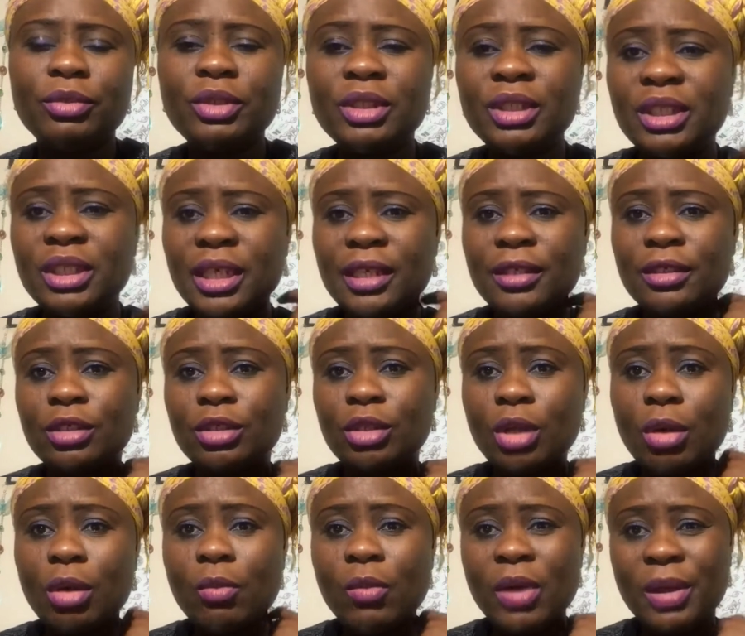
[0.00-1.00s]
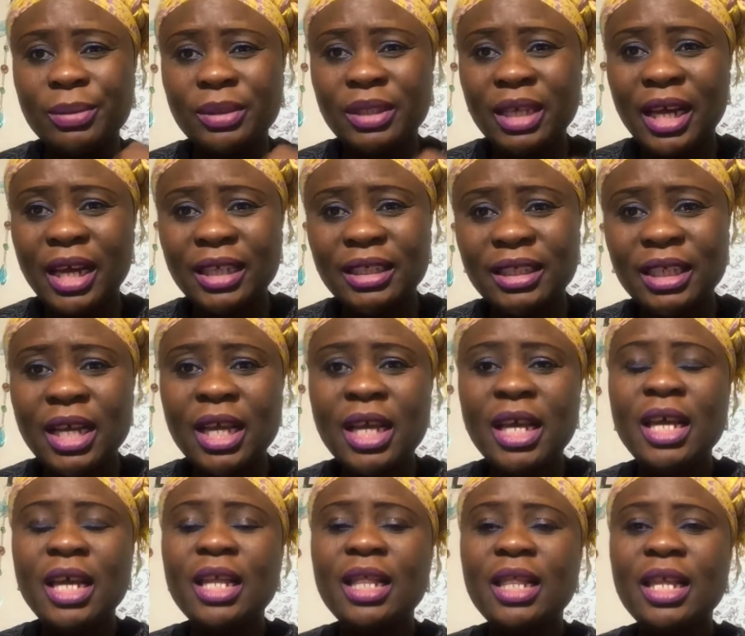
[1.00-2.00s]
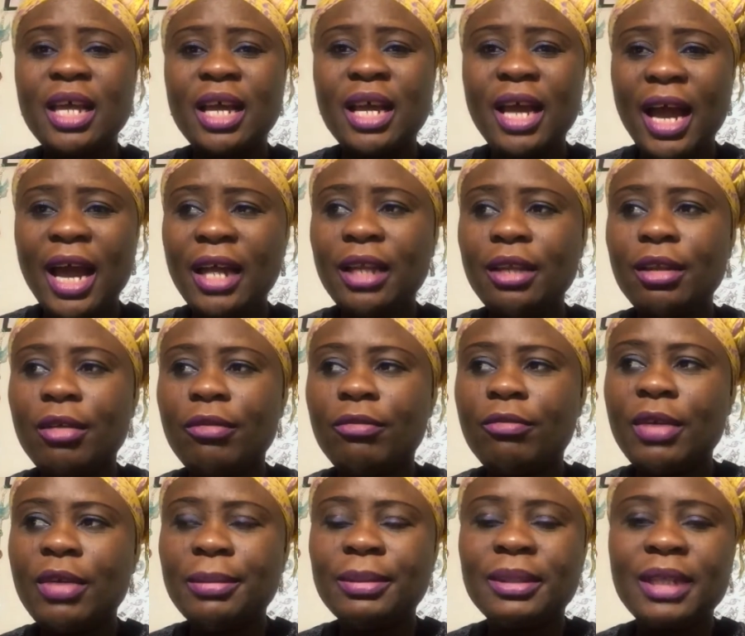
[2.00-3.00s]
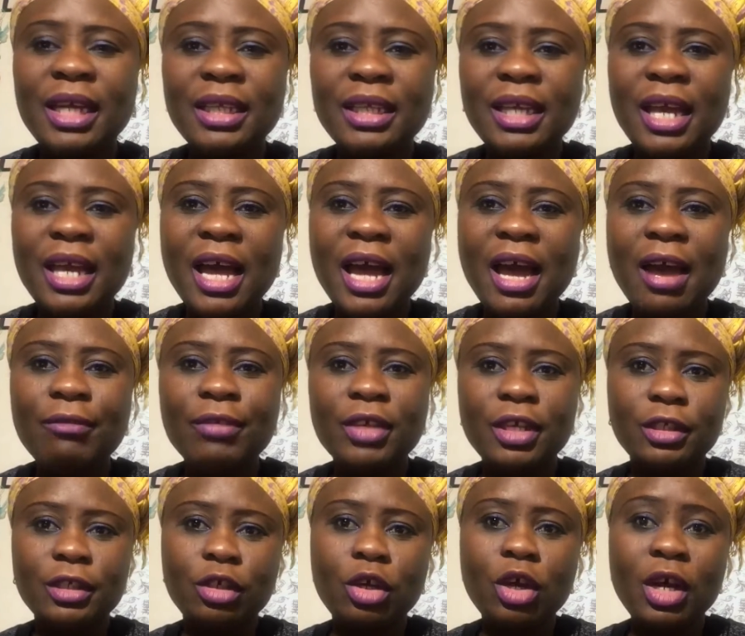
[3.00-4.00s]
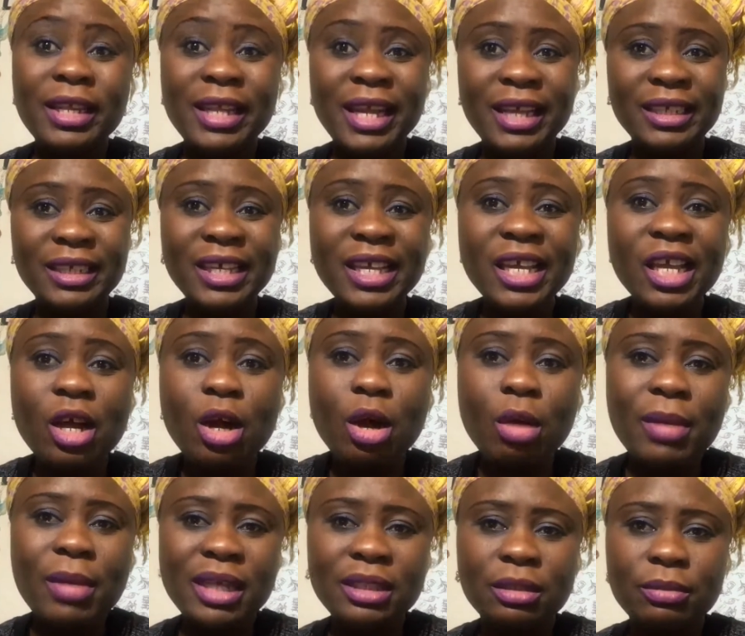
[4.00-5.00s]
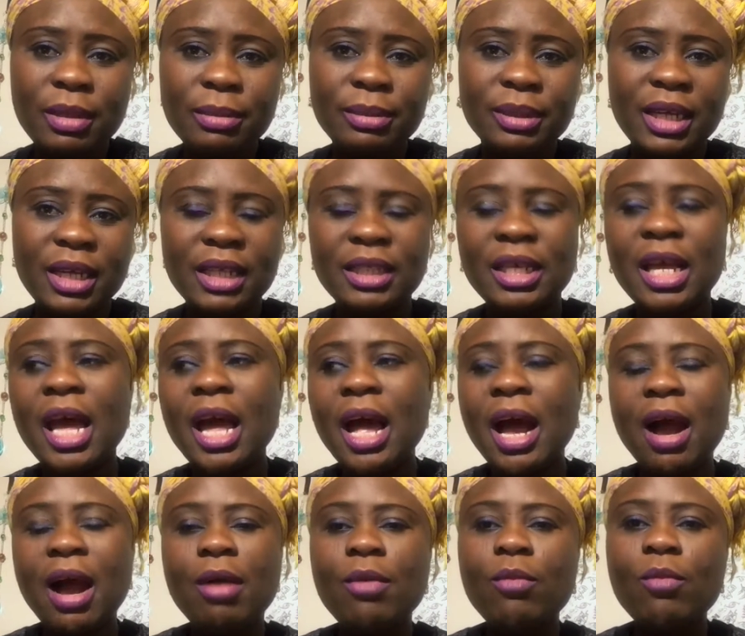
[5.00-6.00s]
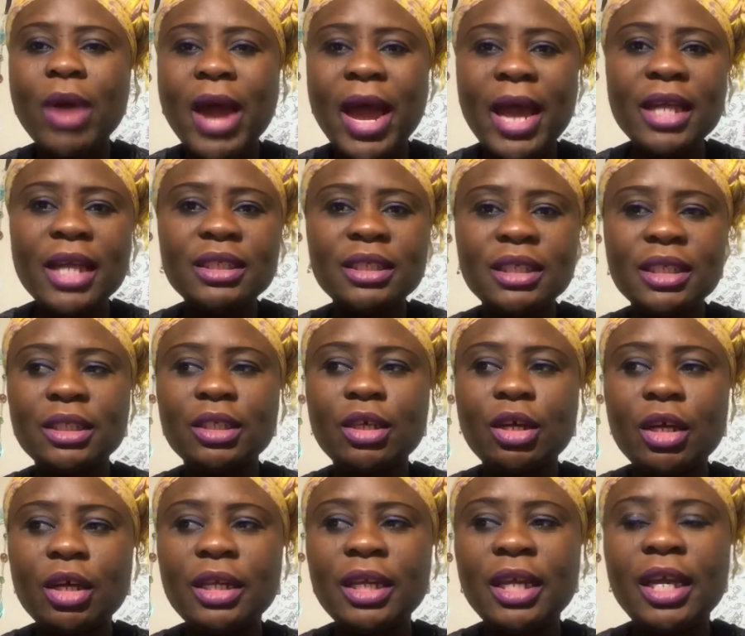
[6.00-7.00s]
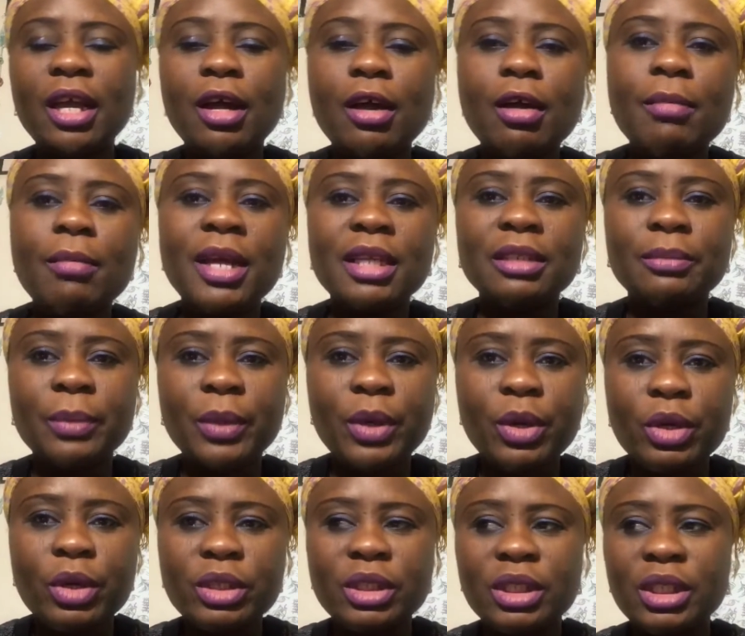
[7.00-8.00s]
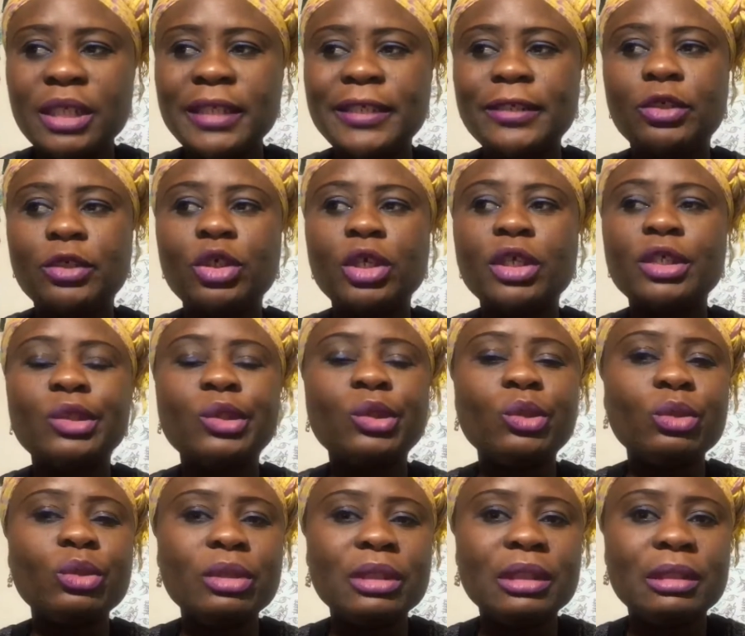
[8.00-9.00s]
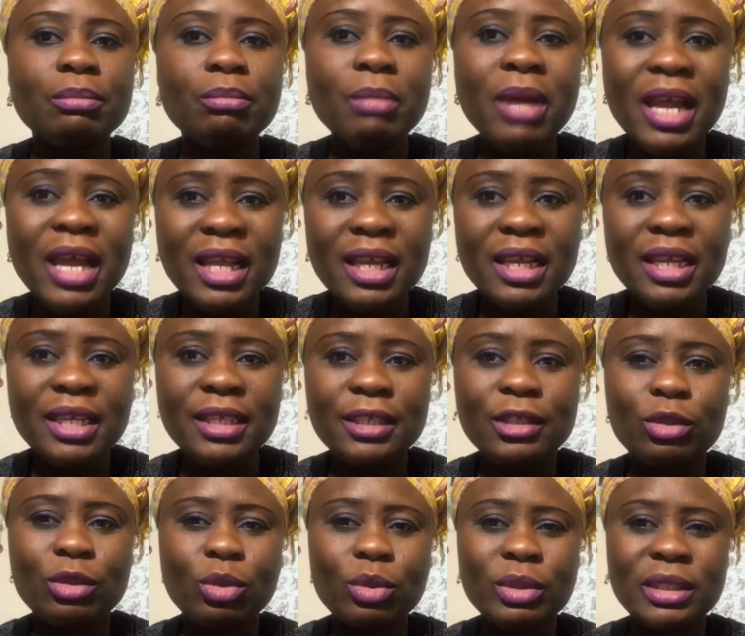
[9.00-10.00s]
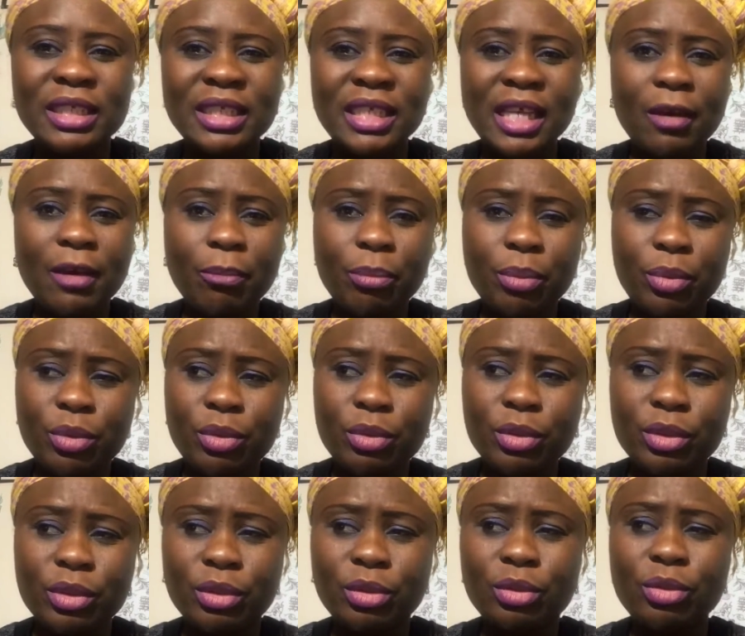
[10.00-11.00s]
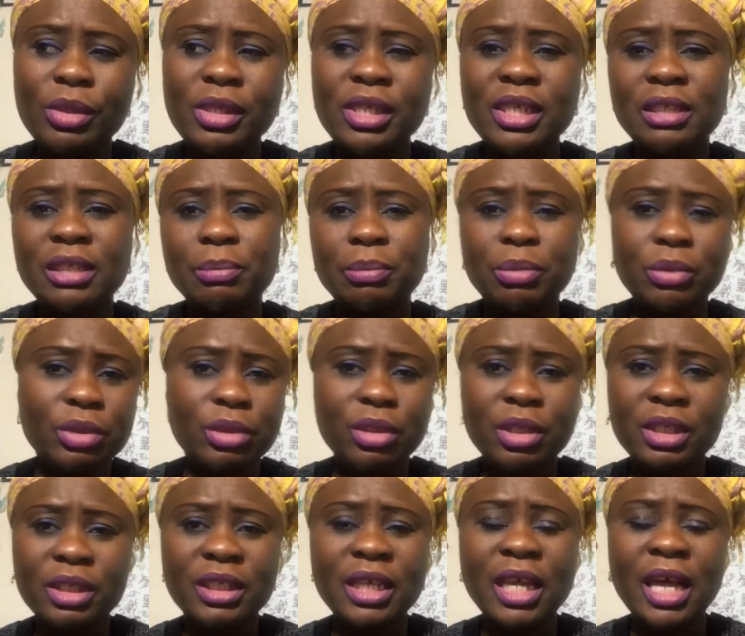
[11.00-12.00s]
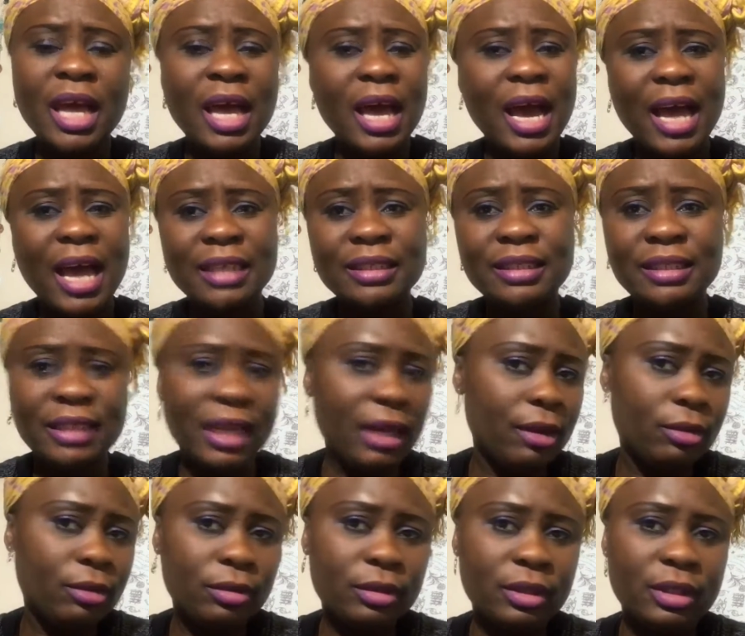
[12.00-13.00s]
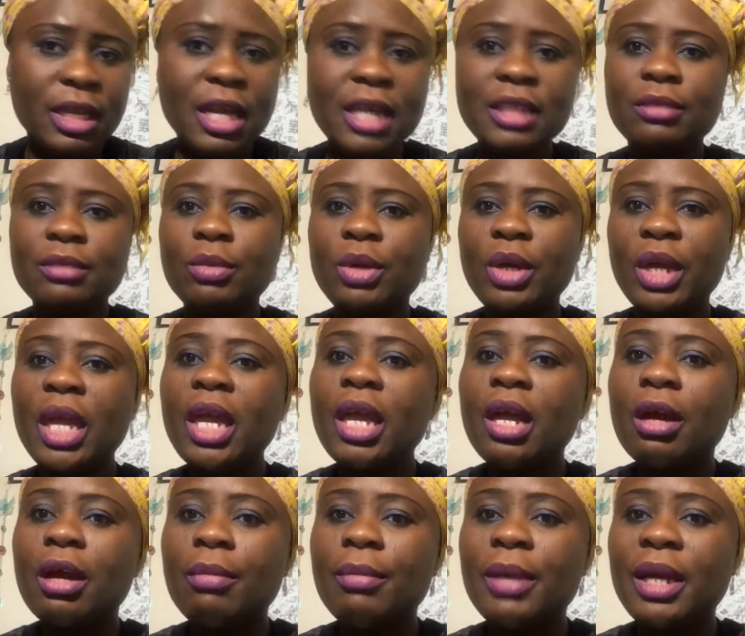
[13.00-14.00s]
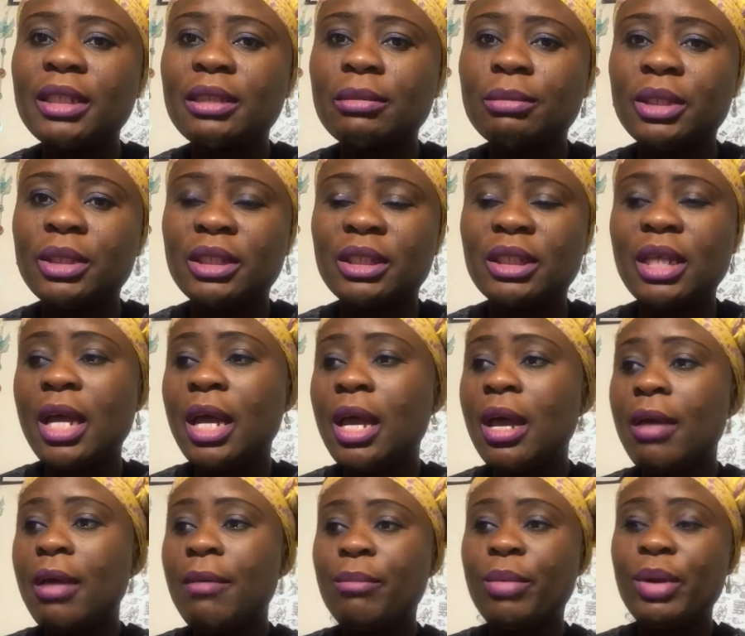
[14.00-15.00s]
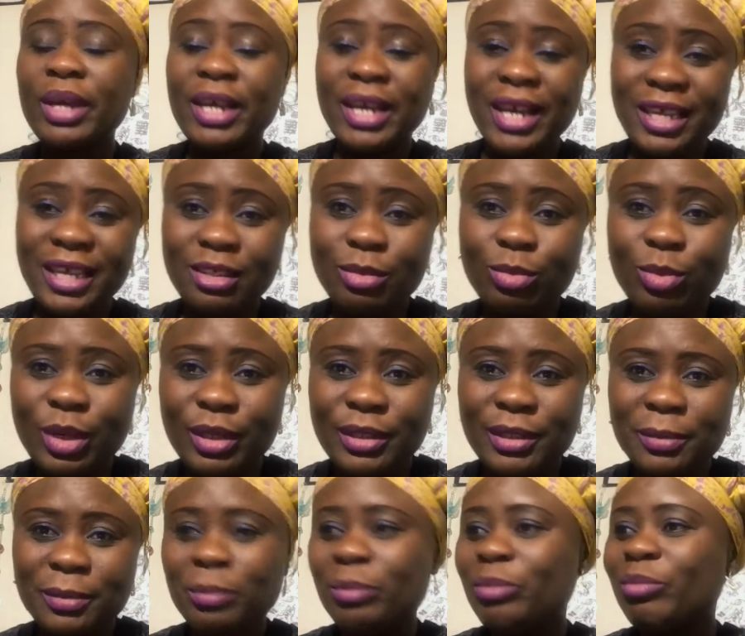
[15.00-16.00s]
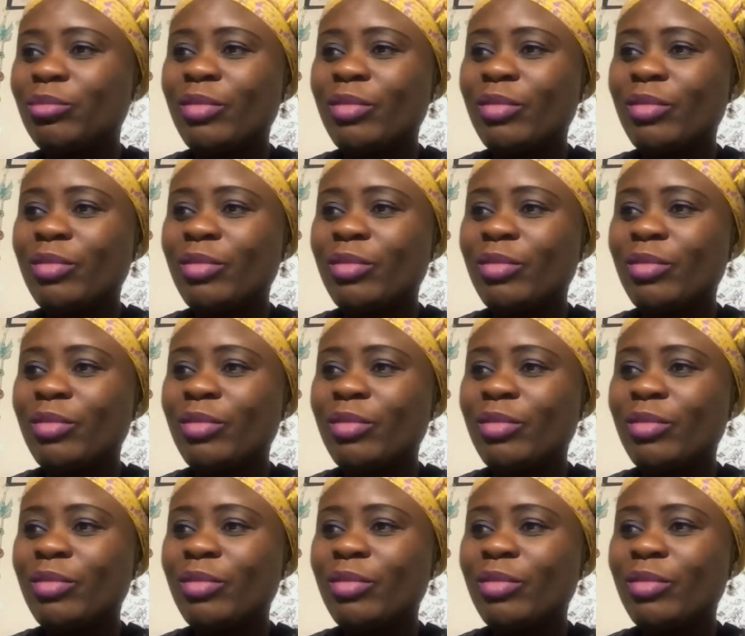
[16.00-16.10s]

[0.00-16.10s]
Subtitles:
retail store website, the kind of website they have is called an e-commerce website. And why is it called e-commerce? Because it's just used mainly to sell products, to list products and sell. That's what e-commerce means. But guess what?